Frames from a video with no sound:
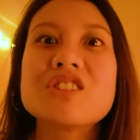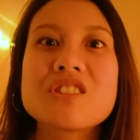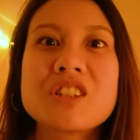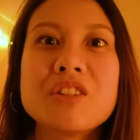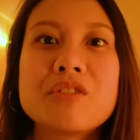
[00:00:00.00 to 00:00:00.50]

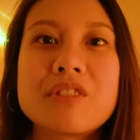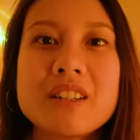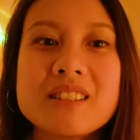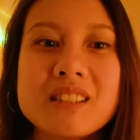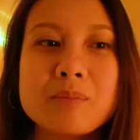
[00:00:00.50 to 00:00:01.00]
just
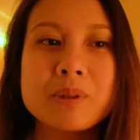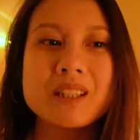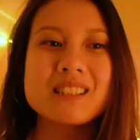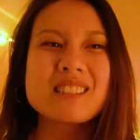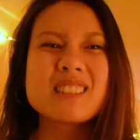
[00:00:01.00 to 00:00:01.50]
confronted,
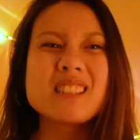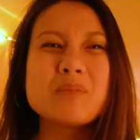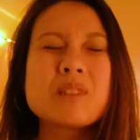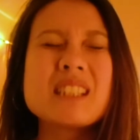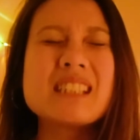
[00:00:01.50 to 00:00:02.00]
but
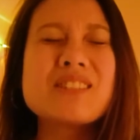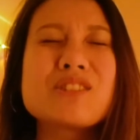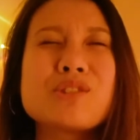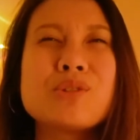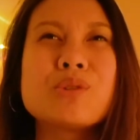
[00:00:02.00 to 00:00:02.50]
seeped
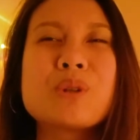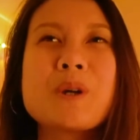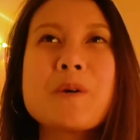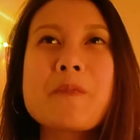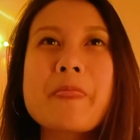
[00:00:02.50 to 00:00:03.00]
into
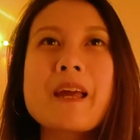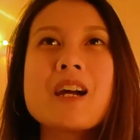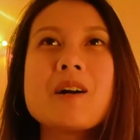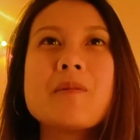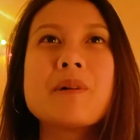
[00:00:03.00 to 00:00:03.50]

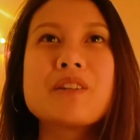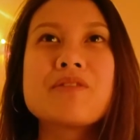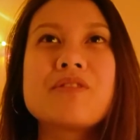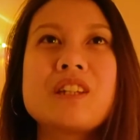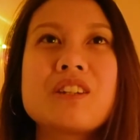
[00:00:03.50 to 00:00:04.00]
my
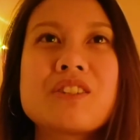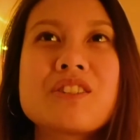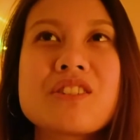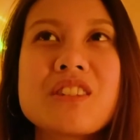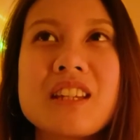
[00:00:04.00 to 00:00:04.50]
fear,
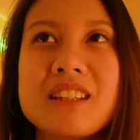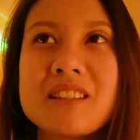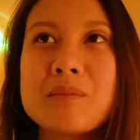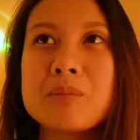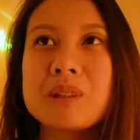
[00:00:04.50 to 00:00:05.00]
just like
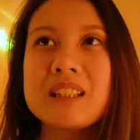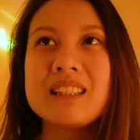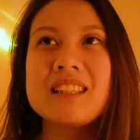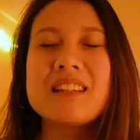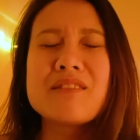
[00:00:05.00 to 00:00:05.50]

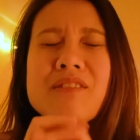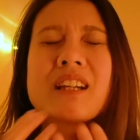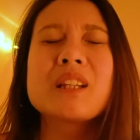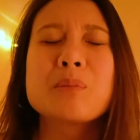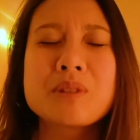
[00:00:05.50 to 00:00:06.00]
completely
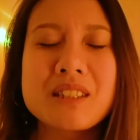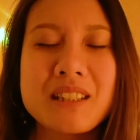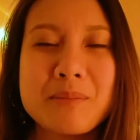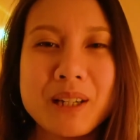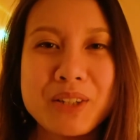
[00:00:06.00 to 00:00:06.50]
enveloped
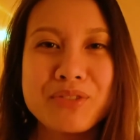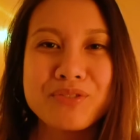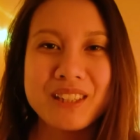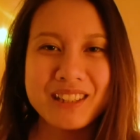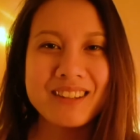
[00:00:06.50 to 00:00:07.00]
in my
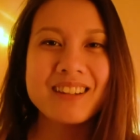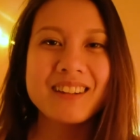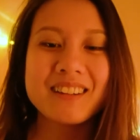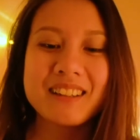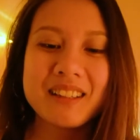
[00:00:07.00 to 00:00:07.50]

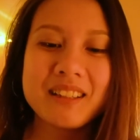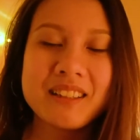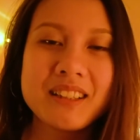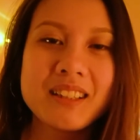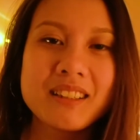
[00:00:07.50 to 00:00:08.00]
fear
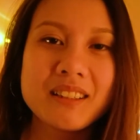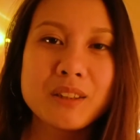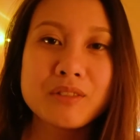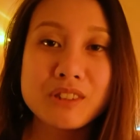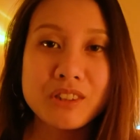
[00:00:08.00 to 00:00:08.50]

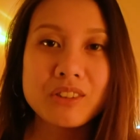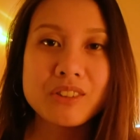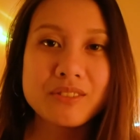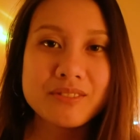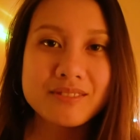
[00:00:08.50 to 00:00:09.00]
of
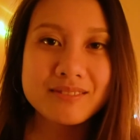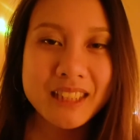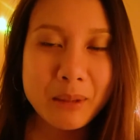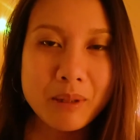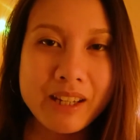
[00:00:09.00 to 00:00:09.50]
eternal
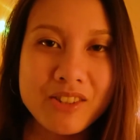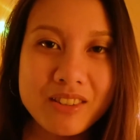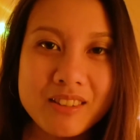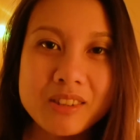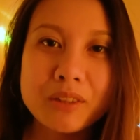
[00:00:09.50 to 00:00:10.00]

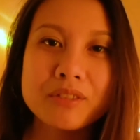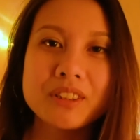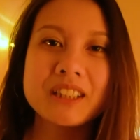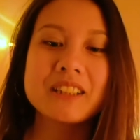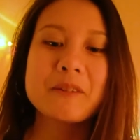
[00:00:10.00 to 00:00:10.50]
damnation and
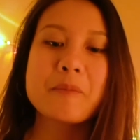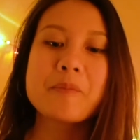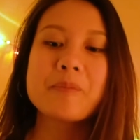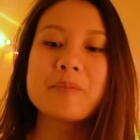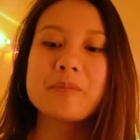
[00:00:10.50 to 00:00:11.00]
suffering.
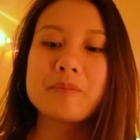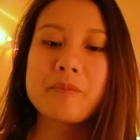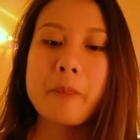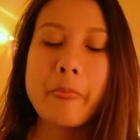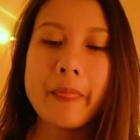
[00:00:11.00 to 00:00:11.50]

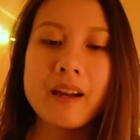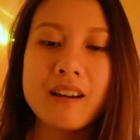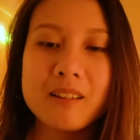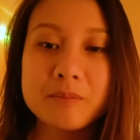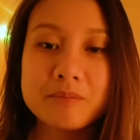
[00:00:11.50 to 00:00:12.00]

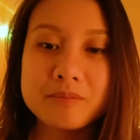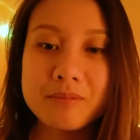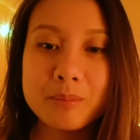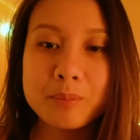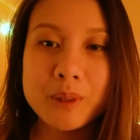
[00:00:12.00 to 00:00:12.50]
Um,
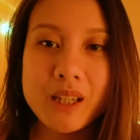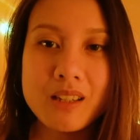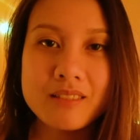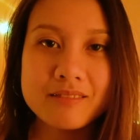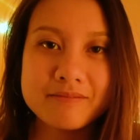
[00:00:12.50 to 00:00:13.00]
but